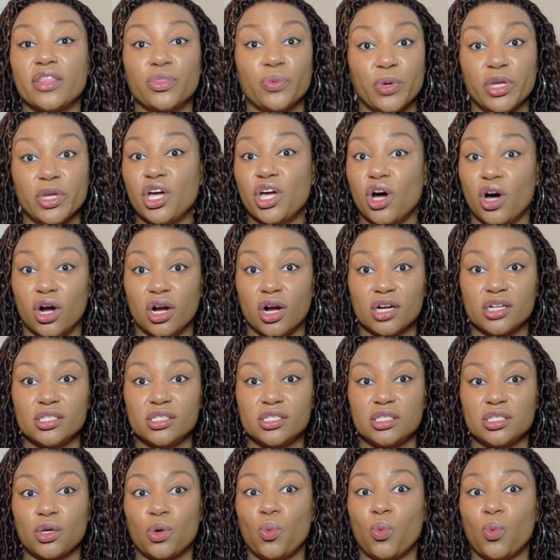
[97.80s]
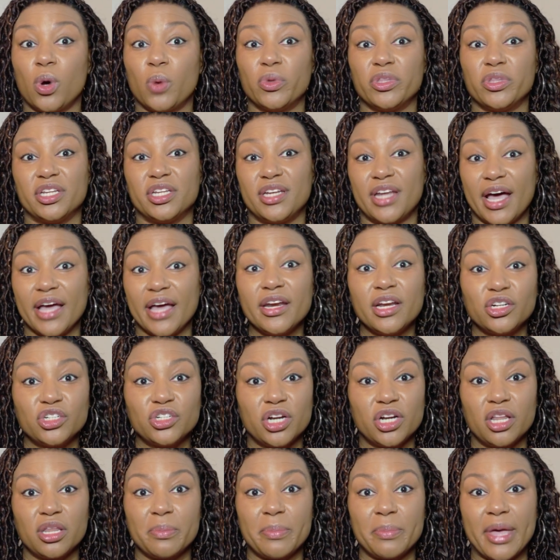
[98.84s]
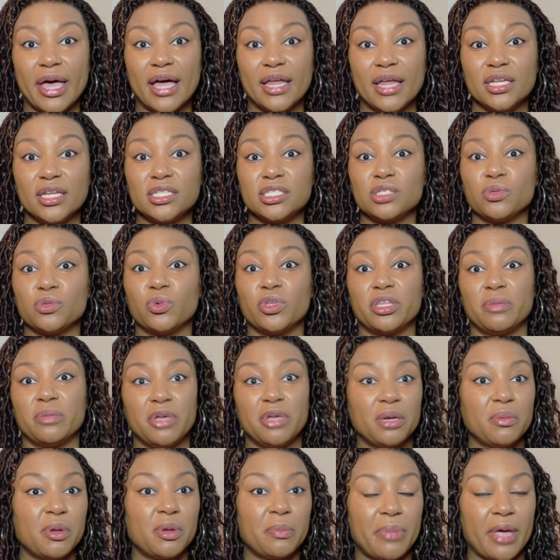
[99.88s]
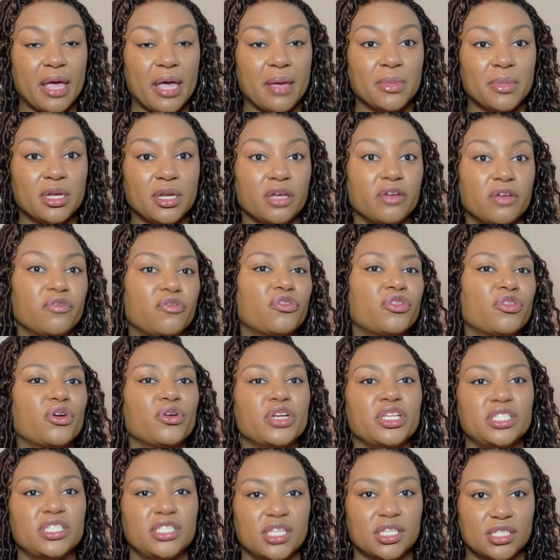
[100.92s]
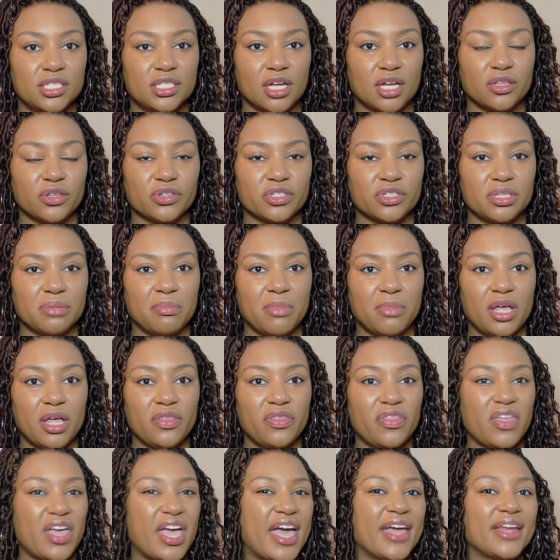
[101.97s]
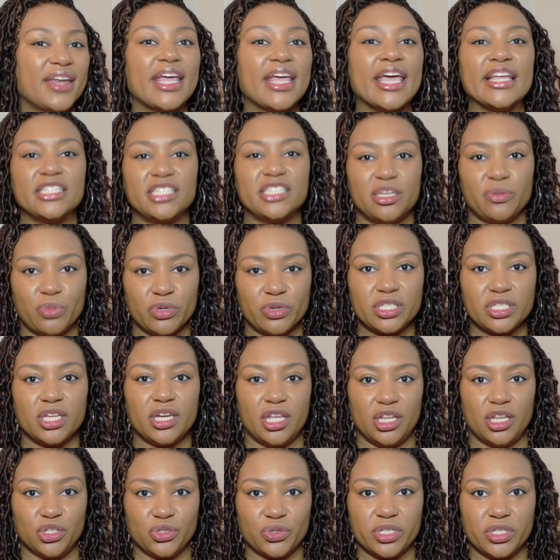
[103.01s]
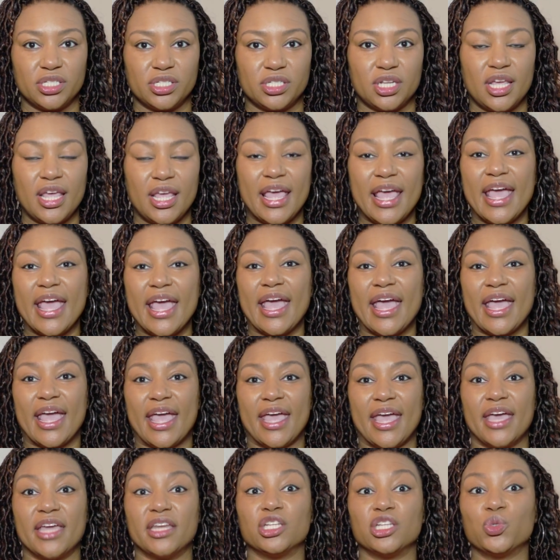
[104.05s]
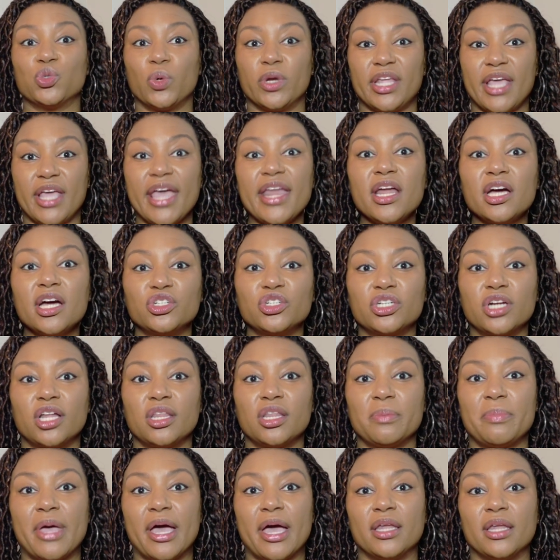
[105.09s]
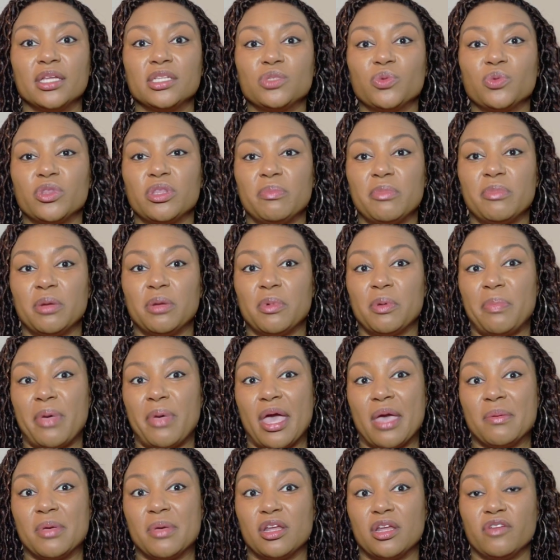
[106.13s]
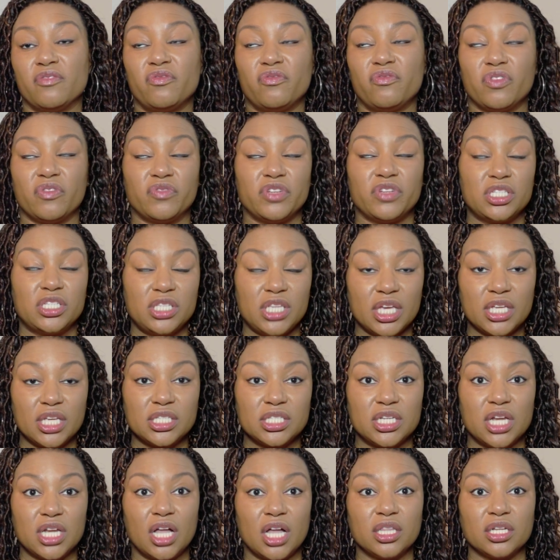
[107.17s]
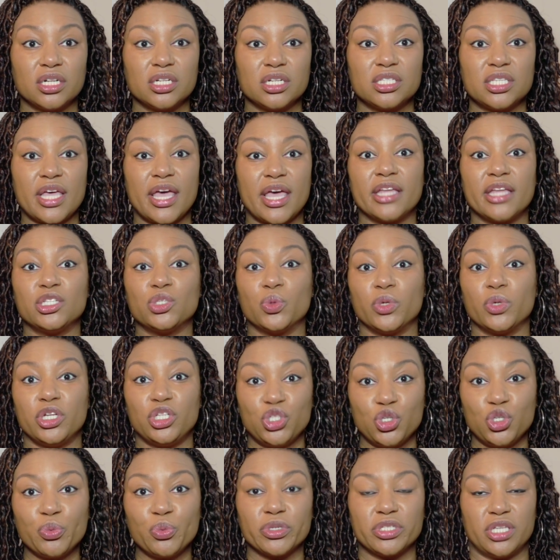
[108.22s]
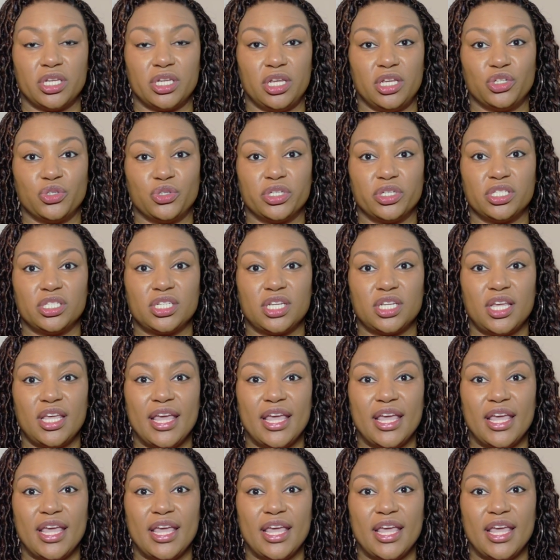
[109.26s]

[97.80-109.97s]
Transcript: 3 cards, one with a $900 balance with a minimum payment of $36 a month at 18% interest, and a $2,800 balance with a minimum payment of $56 at 22% interest,